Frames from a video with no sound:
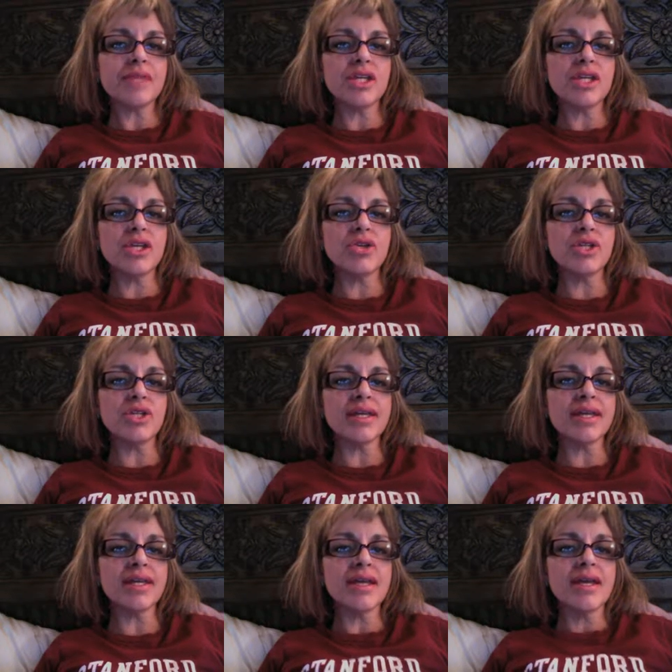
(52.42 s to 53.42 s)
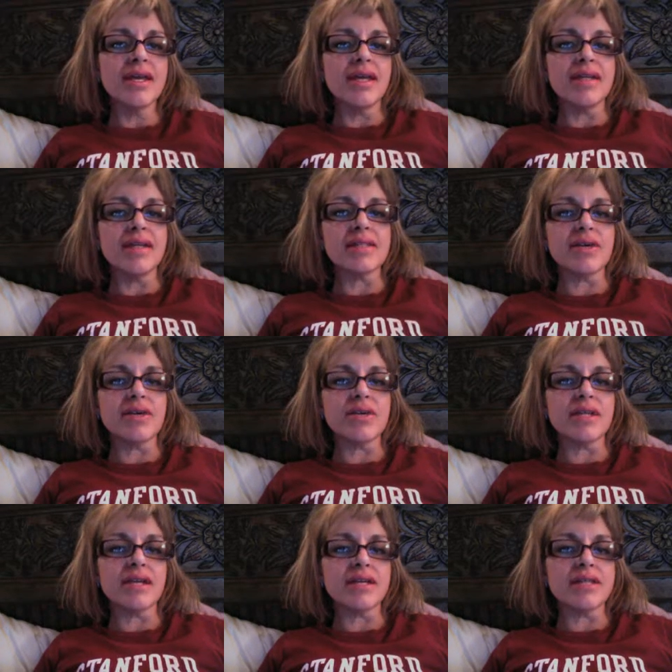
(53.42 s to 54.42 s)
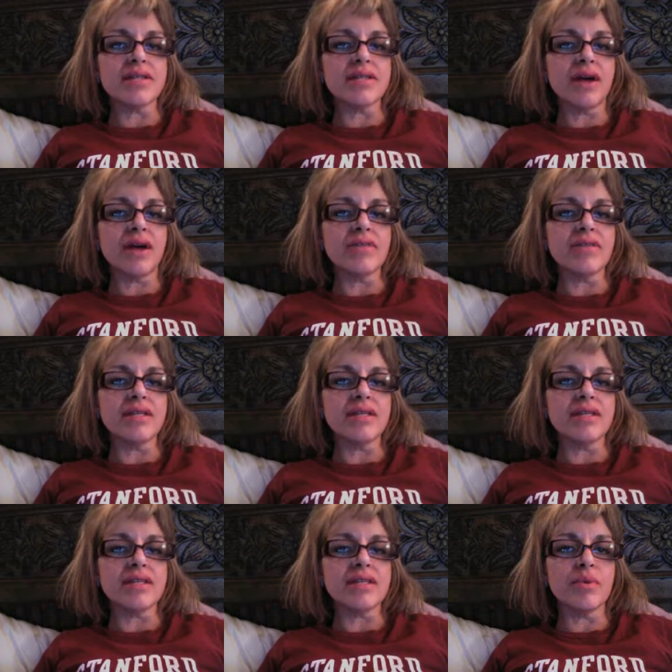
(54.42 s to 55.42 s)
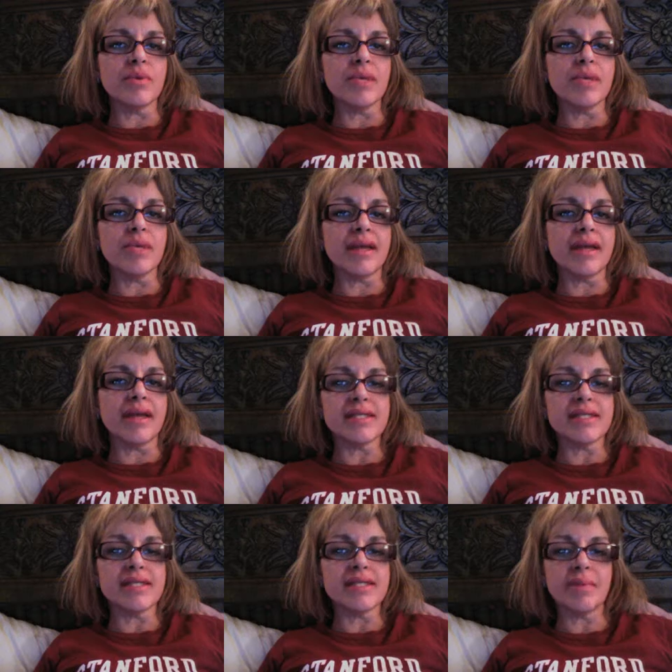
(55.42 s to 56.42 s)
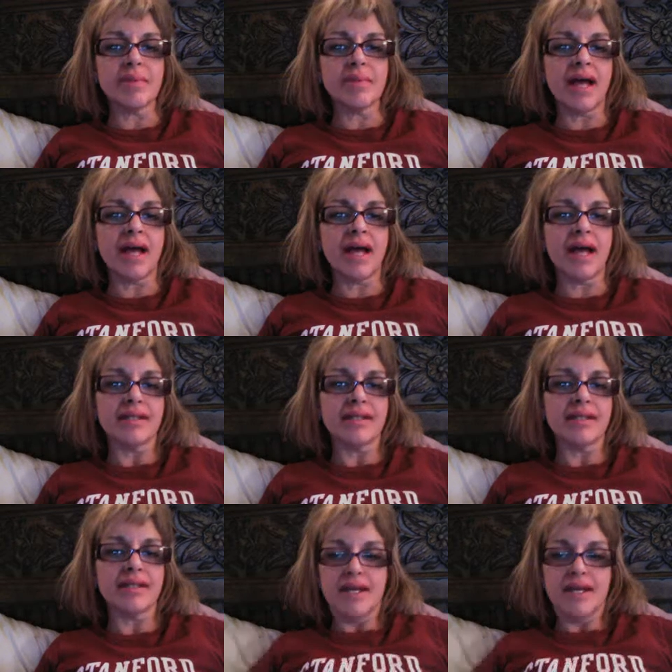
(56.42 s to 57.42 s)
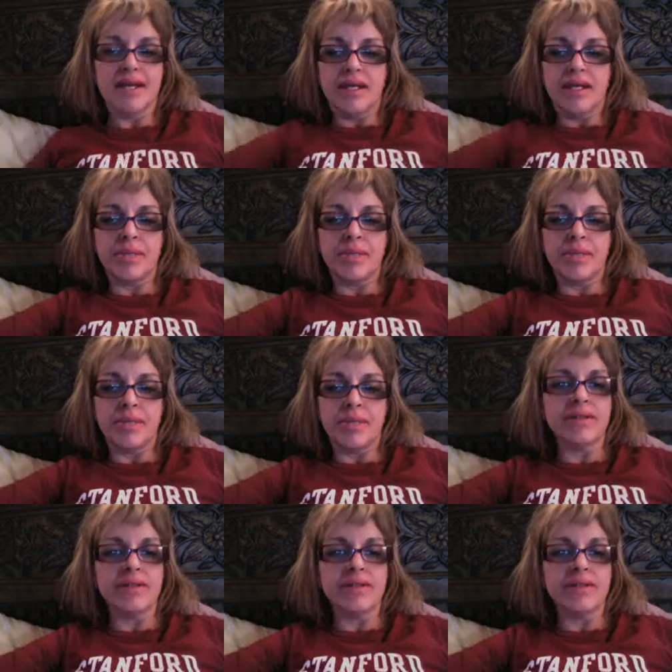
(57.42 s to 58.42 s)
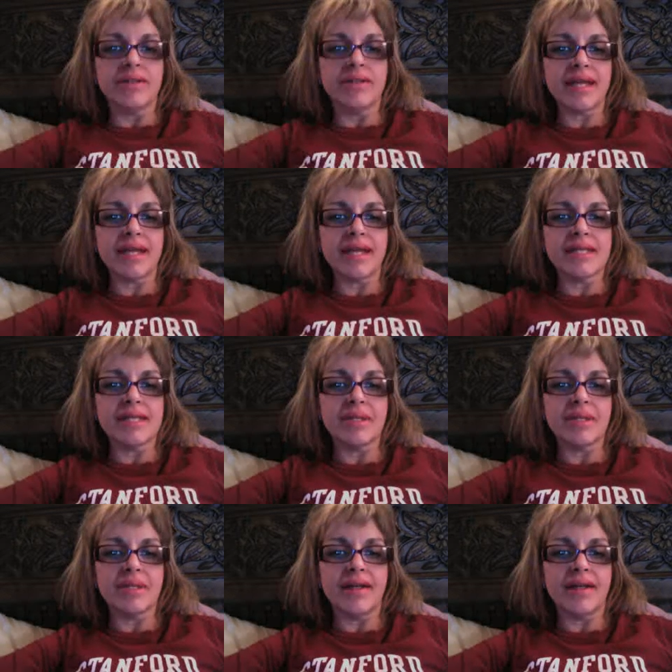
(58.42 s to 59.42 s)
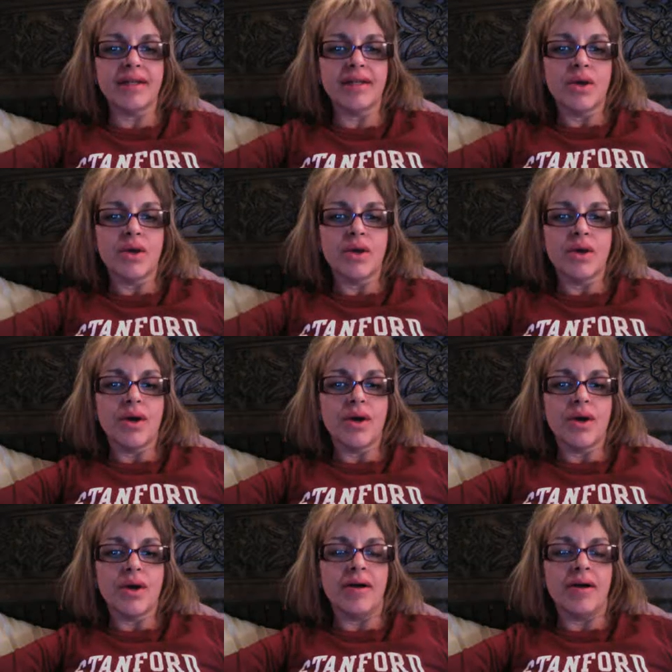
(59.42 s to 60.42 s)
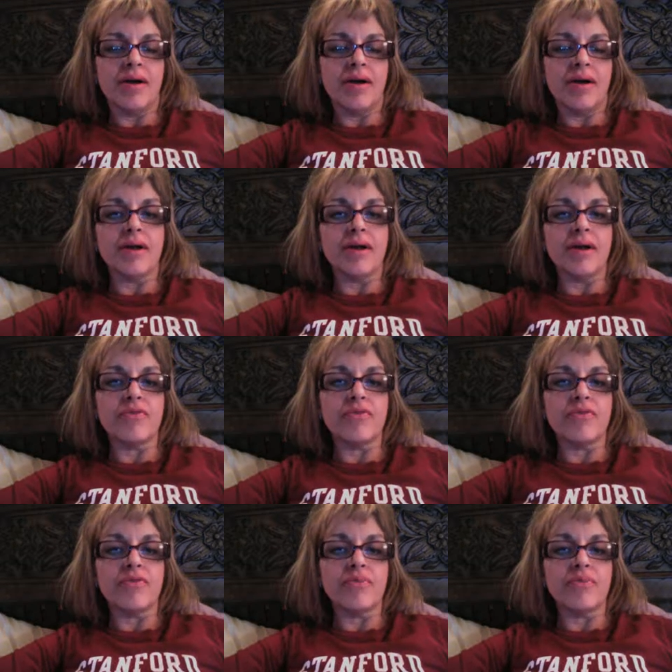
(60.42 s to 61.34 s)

Usually in a center that does a lot of these, it will be like an assembly line. It will be like an assembly line uh, of people